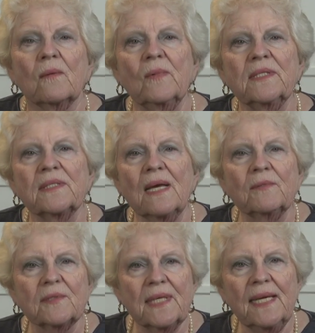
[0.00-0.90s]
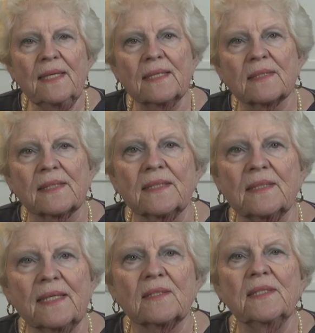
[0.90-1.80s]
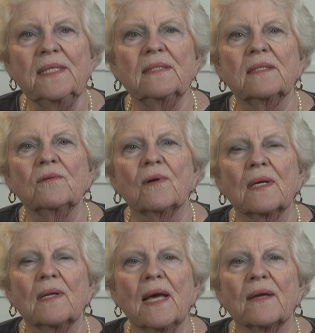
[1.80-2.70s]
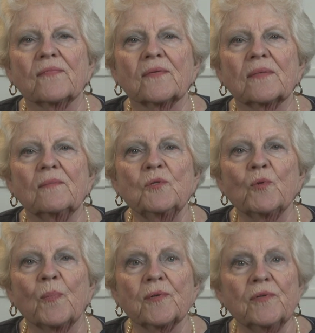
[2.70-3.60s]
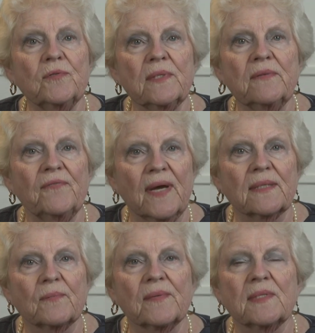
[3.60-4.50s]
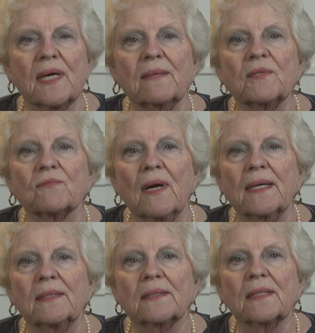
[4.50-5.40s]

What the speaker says: we simultaneously set seeds into our life, which will produce an effect when the time is right.